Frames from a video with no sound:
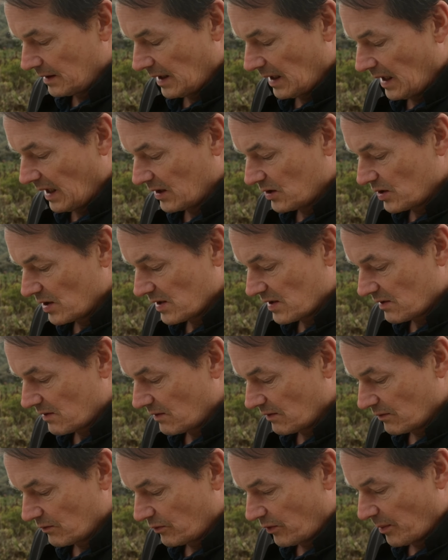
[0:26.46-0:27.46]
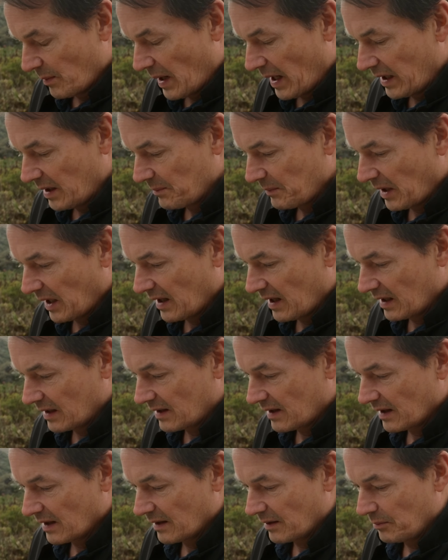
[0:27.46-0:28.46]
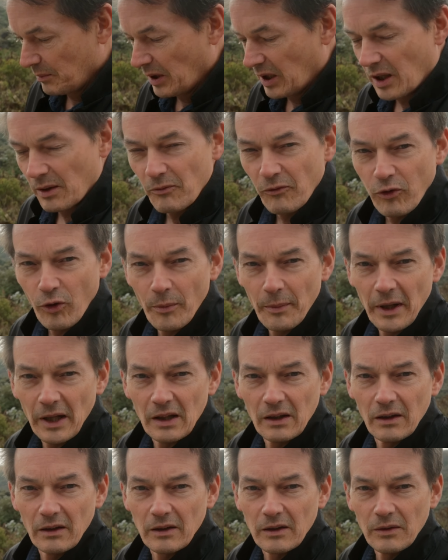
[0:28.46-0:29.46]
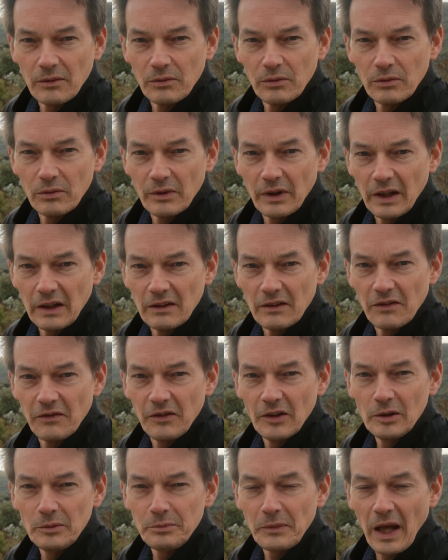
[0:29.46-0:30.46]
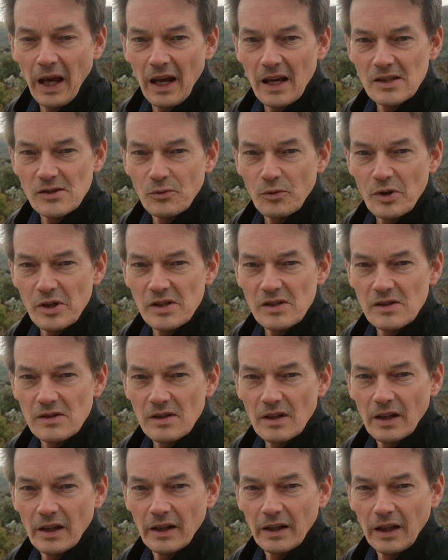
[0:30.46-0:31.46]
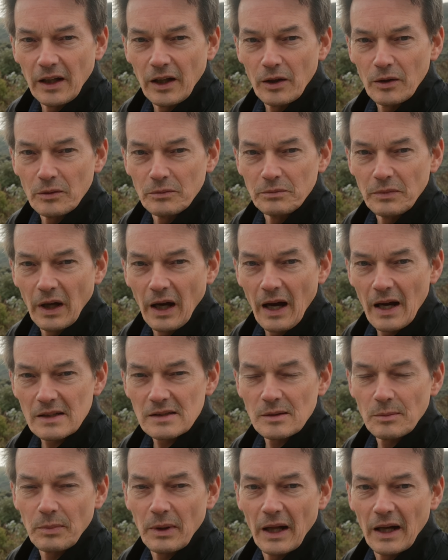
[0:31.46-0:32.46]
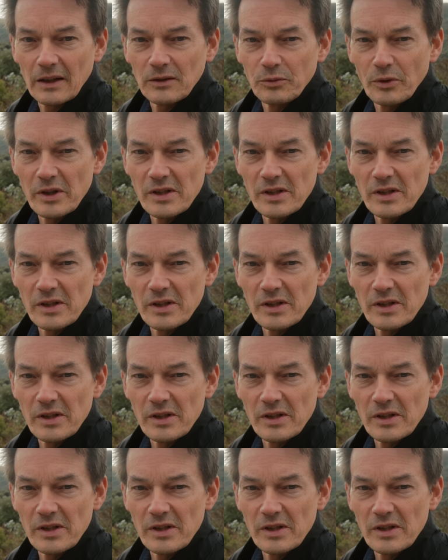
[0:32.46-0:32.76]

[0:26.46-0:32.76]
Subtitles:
it just reminded me that the medium format look in the film days was, Hasselblad